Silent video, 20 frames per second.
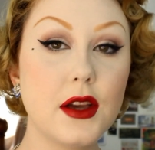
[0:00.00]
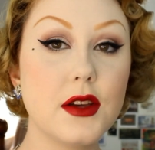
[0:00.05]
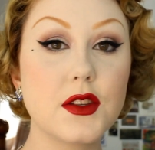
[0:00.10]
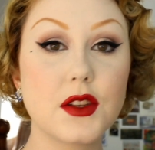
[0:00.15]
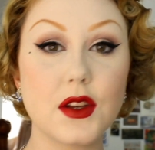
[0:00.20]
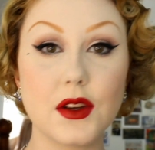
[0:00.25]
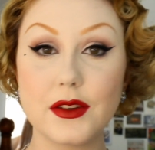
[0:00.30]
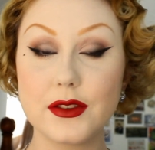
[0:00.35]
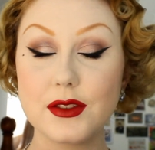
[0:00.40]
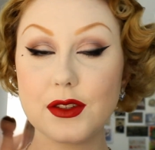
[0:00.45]

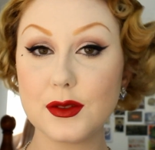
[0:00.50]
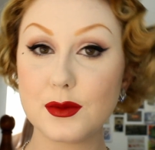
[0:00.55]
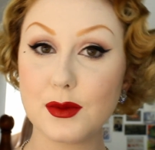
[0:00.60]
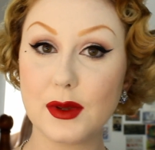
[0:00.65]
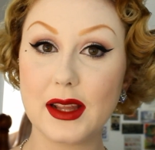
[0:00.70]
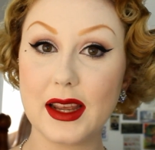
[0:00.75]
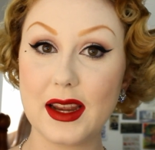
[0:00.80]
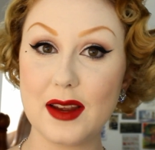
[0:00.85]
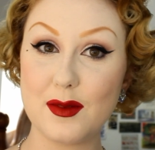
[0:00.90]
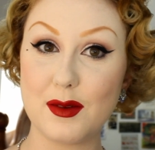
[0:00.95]
So just
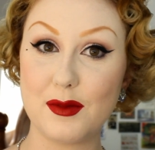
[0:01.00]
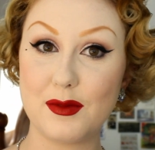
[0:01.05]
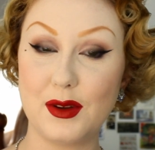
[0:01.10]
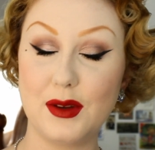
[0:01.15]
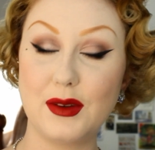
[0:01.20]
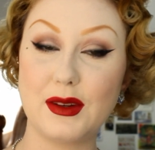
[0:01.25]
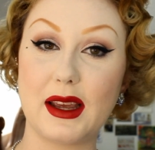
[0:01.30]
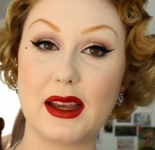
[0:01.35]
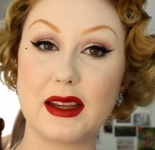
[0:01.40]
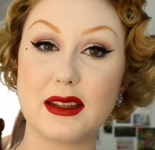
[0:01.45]
while I have a
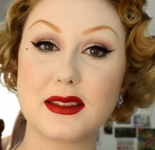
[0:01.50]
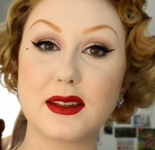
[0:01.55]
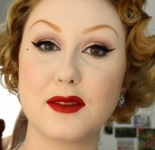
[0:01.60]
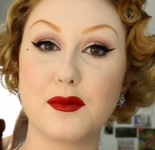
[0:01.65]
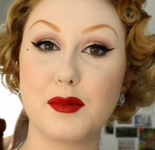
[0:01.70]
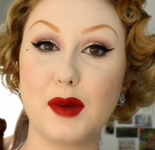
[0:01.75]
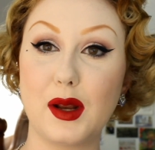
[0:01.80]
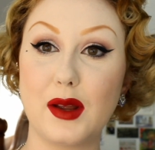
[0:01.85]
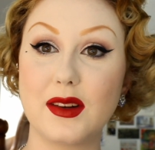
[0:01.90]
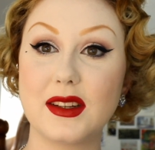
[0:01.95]
few days of
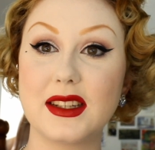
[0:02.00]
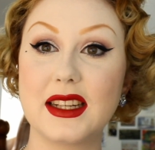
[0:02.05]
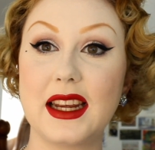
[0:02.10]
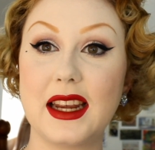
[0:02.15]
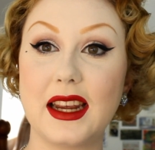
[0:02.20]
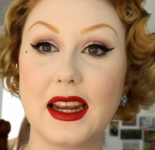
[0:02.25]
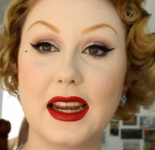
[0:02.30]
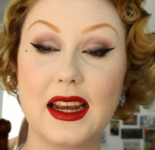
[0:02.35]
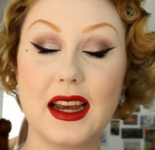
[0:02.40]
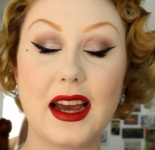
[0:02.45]
blonde
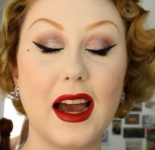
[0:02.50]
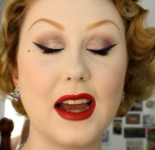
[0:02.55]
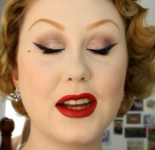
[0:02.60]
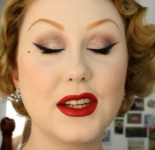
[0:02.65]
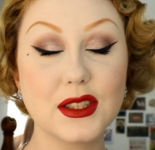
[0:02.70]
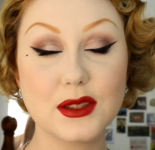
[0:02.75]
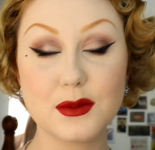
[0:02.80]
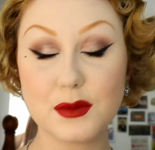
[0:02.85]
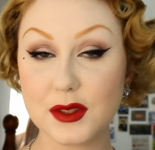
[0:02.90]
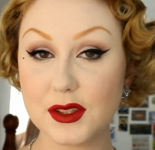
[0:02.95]
hair, I
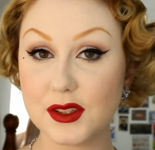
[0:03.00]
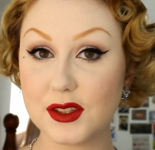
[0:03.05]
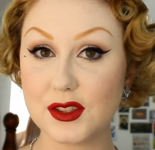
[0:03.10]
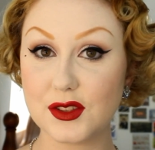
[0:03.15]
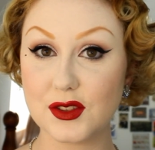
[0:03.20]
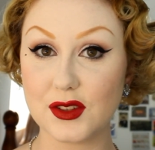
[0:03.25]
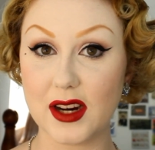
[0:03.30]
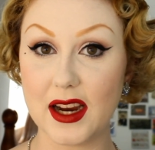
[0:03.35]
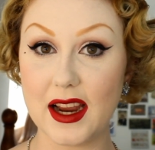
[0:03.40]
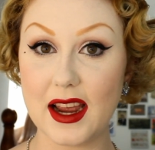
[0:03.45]
just wanted to
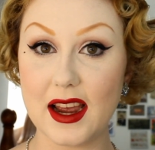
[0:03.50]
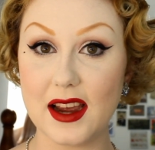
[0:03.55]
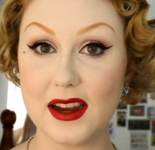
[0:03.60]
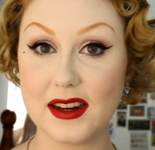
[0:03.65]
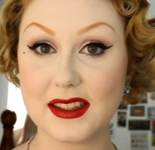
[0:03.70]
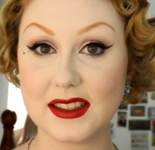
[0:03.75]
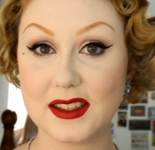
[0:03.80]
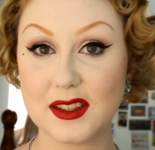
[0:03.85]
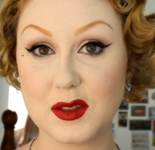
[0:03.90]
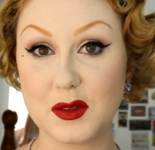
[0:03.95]
try out
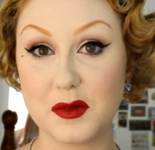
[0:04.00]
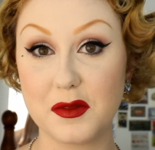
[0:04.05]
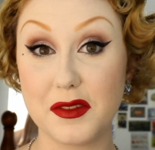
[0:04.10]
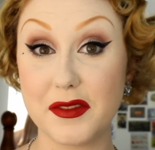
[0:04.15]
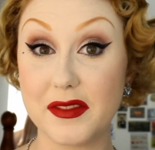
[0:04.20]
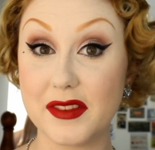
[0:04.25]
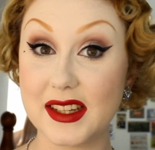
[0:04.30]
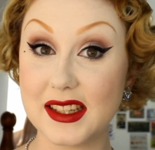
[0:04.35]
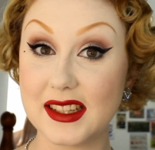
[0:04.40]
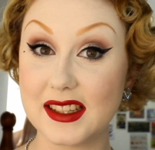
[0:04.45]
sort of a
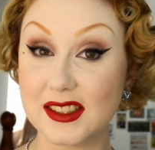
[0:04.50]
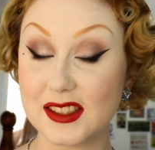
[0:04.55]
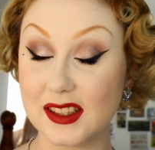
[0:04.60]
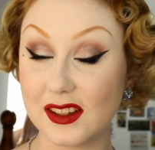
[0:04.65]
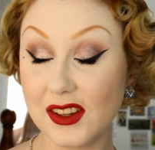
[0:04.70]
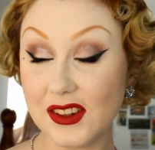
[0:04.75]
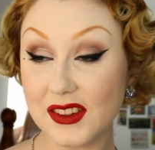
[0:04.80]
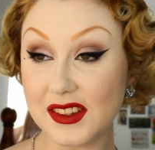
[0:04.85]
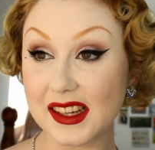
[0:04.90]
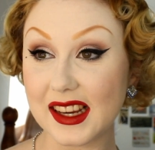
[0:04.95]
vintage
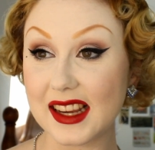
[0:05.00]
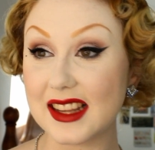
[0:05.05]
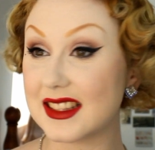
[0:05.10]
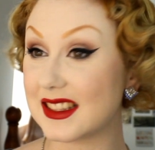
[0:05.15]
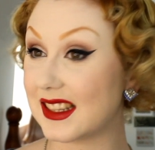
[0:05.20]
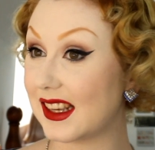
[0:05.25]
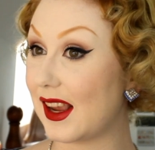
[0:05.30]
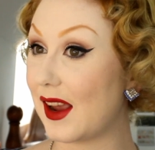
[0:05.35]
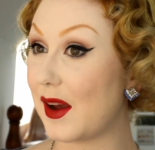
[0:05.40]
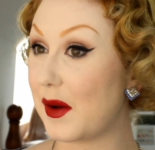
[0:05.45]
look and
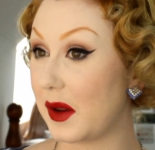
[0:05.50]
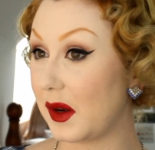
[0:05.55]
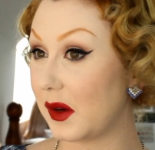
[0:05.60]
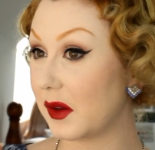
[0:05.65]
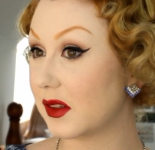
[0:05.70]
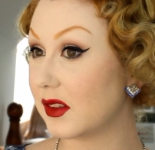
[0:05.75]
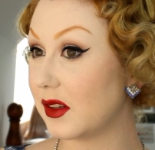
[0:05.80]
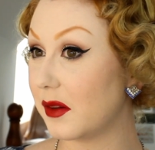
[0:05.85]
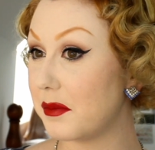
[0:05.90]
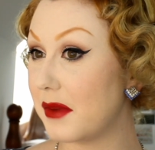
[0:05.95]
see how it
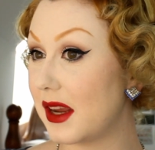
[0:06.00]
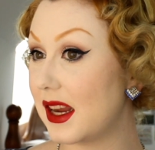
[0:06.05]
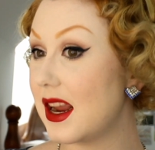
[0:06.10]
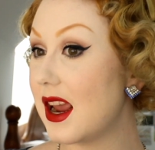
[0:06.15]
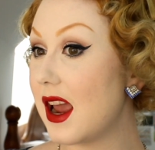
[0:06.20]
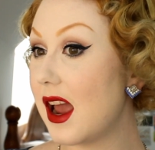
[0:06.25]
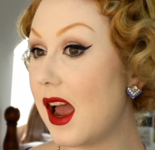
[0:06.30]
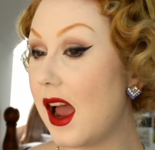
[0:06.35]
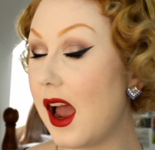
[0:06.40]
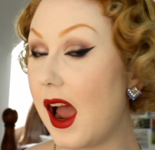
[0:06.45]
looked on me.
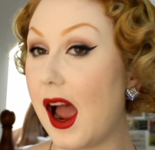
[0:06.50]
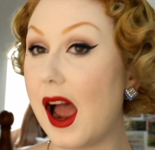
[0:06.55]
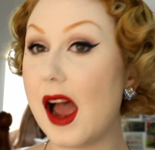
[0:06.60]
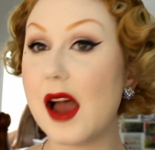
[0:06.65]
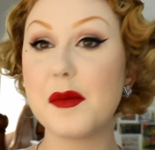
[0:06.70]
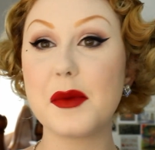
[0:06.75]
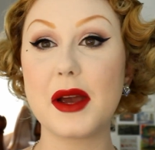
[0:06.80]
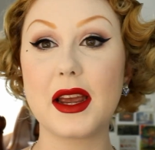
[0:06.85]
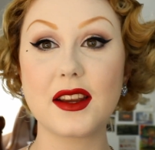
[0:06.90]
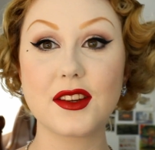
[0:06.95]

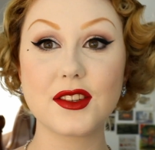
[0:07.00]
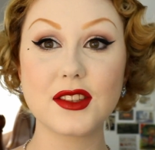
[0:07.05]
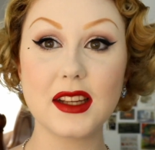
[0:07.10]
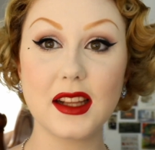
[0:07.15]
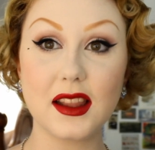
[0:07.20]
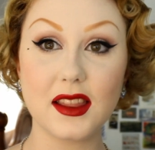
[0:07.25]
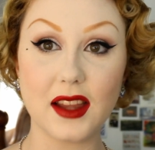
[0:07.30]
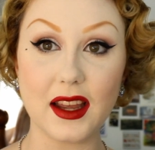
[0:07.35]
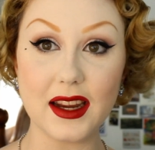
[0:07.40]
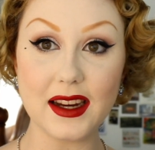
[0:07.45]
I actually
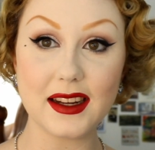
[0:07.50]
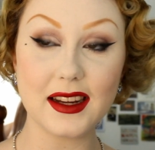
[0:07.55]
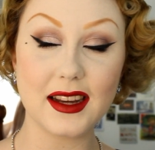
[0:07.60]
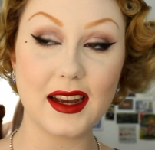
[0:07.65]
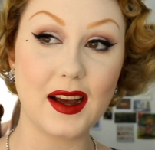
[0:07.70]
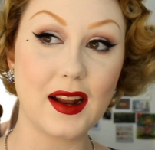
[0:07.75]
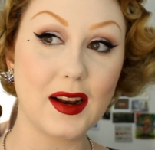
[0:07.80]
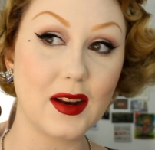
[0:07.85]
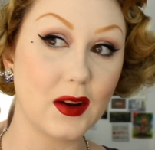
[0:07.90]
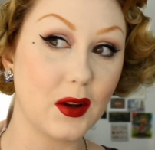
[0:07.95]
like it
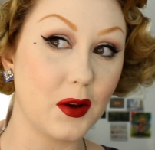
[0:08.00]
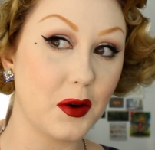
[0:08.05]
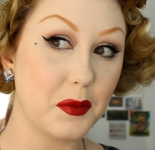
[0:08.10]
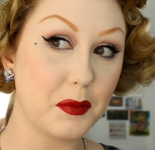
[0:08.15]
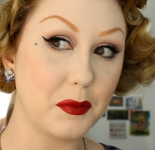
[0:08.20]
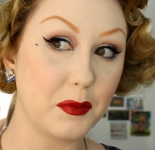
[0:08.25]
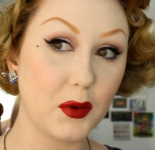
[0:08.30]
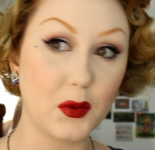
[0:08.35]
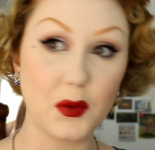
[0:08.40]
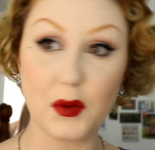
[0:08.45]
a lot
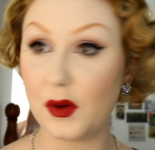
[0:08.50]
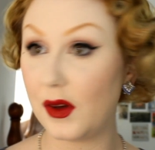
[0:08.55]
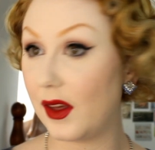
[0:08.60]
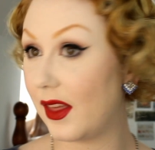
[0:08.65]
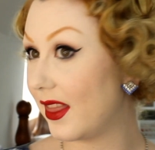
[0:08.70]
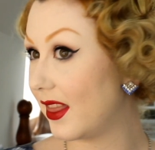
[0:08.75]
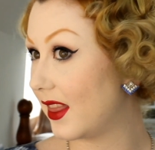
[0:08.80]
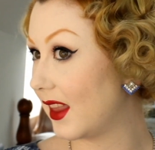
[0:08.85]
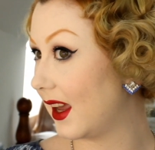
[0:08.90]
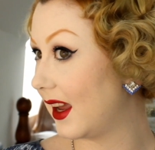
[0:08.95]
more
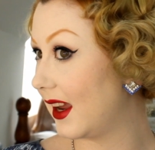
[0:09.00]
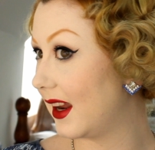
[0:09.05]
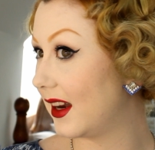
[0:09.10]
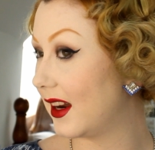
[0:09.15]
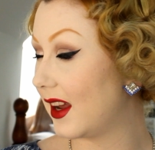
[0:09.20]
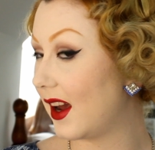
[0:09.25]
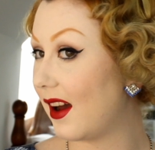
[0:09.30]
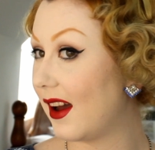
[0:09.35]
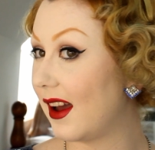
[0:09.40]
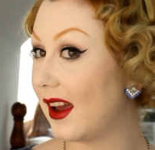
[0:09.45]
than
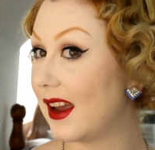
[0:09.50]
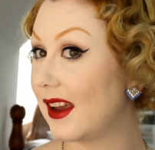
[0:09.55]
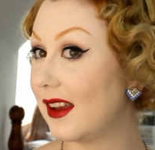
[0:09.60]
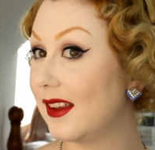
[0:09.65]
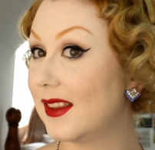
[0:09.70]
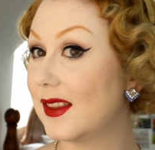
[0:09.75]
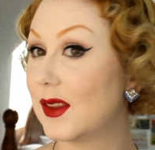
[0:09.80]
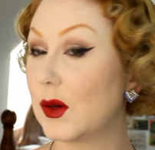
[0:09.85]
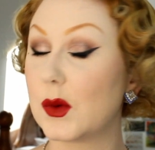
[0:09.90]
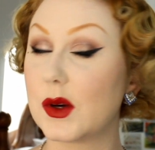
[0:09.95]
I
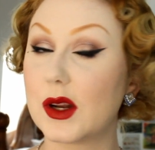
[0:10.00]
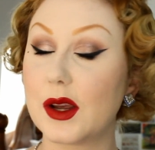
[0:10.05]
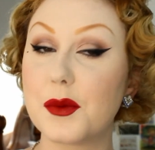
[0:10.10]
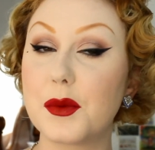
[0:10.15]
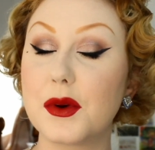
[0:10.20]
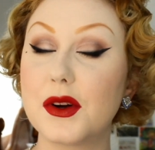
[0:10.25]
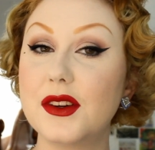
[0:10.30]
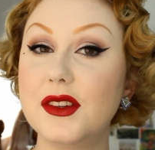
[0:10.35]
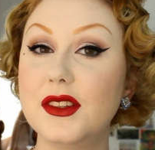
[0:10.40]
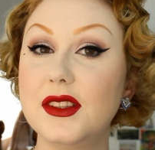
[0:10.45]
thought I
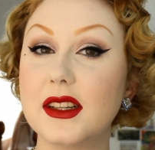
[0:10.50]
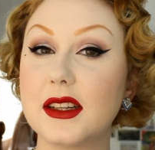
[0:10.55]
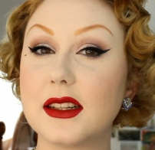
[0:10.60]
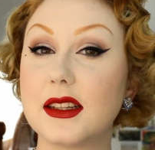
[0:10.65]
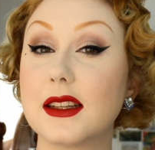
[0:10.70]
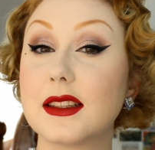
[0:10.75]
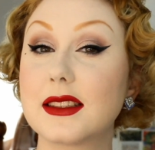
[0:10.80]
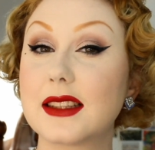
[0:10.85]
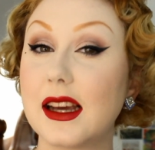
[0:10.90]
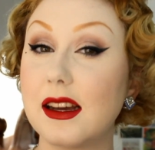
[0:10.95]
would. It
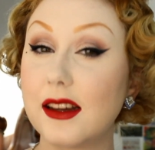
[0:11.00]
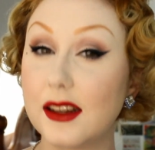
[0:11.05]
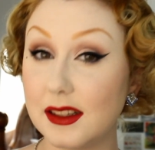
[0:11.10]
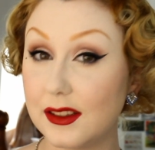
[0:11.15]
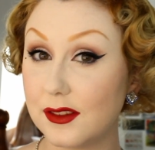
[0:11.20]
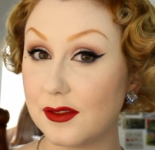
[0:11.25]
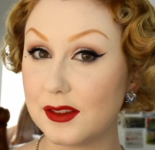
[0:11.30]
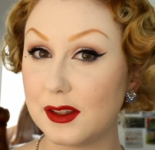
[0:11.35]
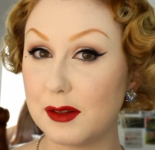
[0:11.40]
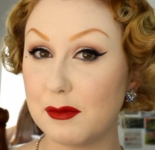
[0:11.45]
does kind
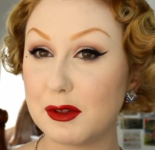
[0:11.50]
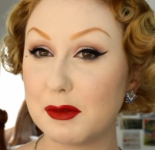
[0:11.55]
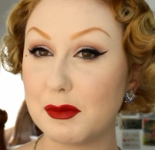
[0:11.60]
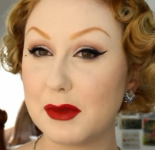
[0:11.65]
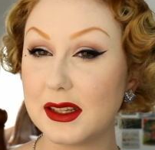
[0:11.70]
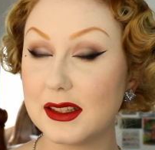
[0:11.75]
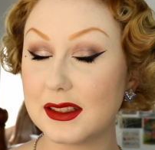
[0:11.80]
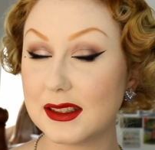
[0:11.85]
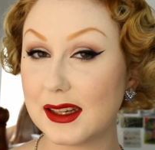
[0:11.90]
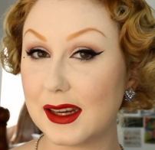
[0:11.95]
of tempt
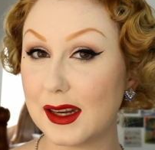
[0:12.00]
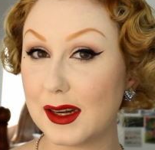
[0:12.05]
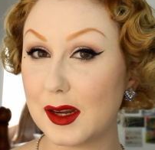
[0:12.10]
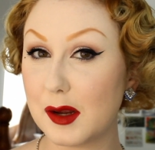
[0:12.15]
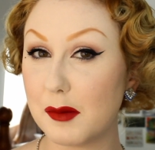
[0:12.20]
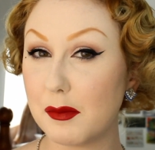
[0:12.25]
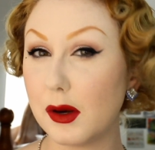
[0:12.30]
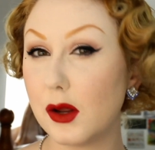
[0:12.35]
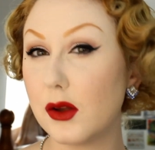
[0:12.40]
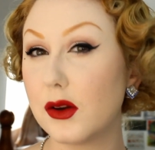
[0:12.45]
me into getting
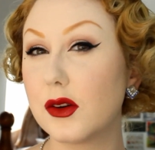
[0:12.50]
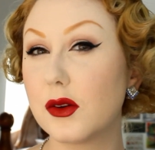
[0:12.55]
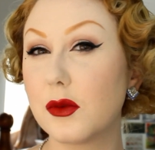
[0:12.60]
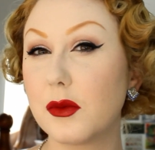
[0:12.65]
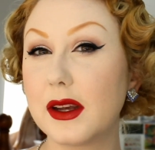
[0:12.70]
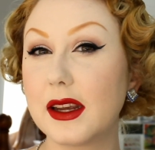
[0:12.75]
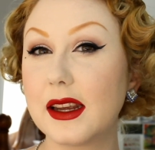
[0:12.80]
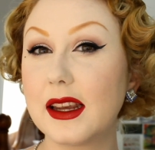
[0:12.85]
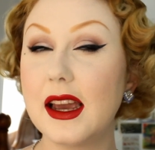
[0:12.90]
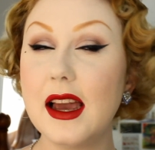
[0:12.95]
a blonde
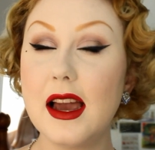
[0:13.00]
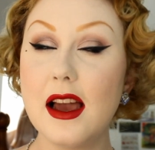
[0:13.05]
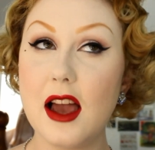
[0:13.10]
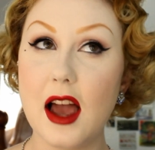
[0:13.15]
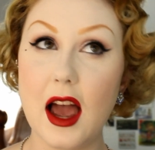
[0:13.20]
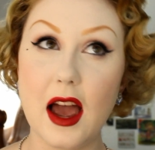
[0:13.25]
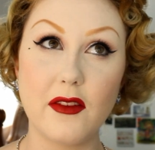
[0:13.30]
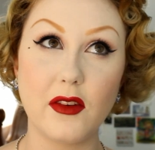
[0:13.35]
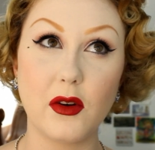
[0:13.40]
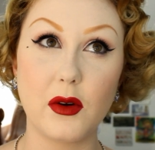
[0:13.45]
wig.
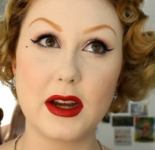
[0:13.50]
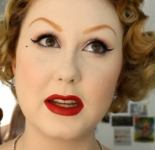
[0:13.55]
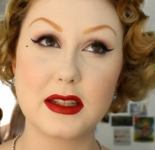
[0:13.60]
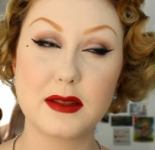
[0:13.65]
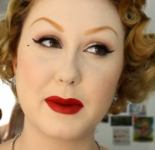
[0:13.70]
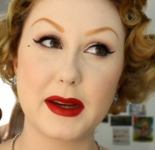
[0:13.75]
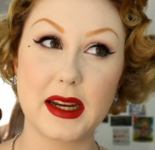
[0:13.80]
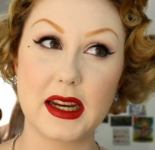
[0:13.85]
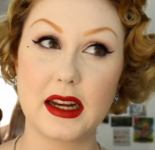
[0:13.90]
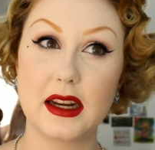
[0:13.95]
I've always
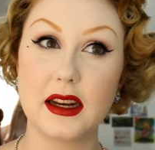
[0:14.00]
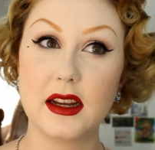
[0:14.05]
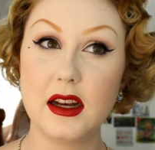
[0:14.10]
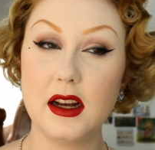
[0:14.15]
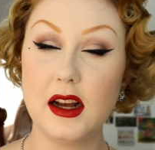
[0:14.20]
been